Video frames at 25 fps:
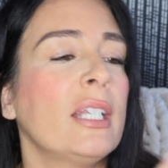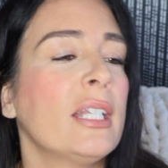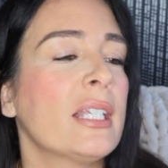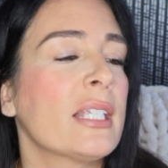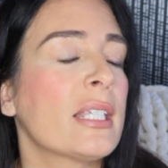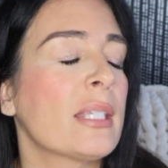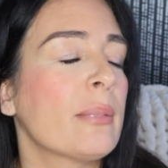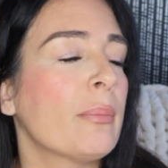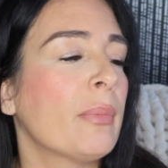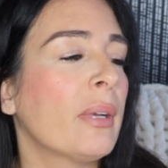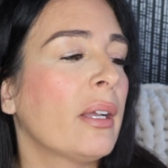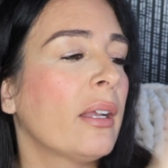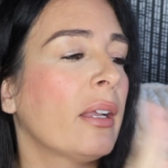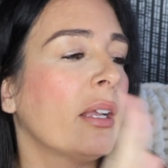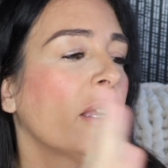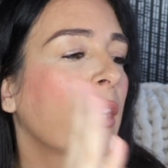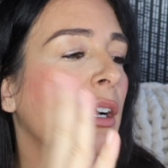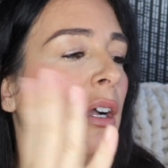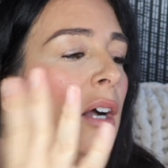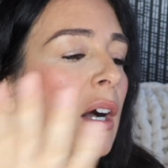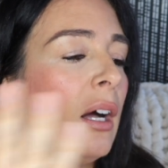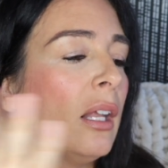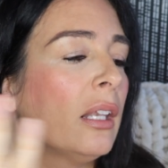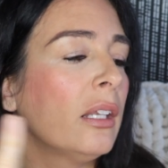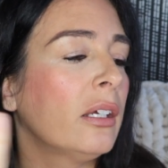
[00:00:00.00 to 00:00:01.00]
is my
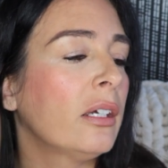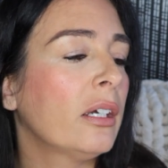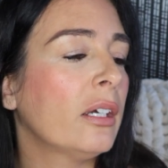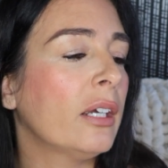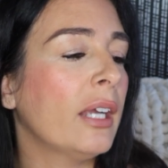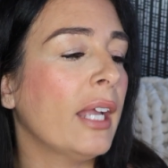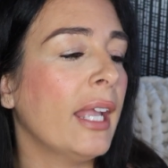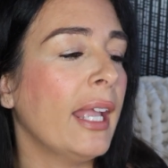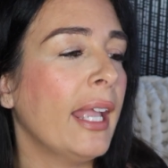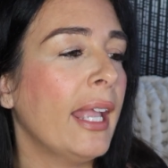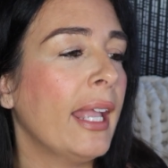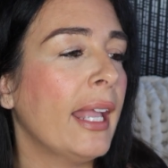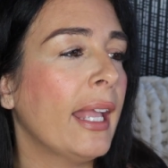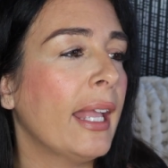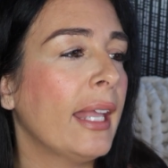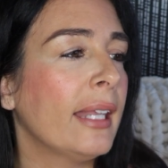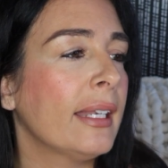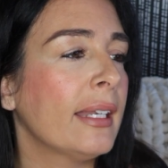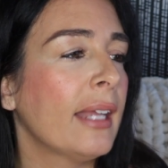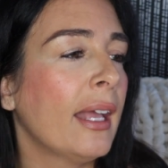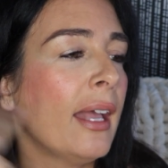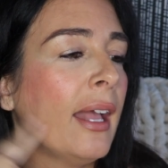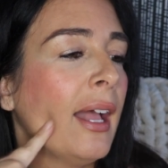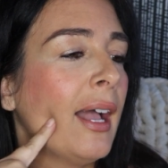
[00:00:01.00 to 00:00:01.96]
color, and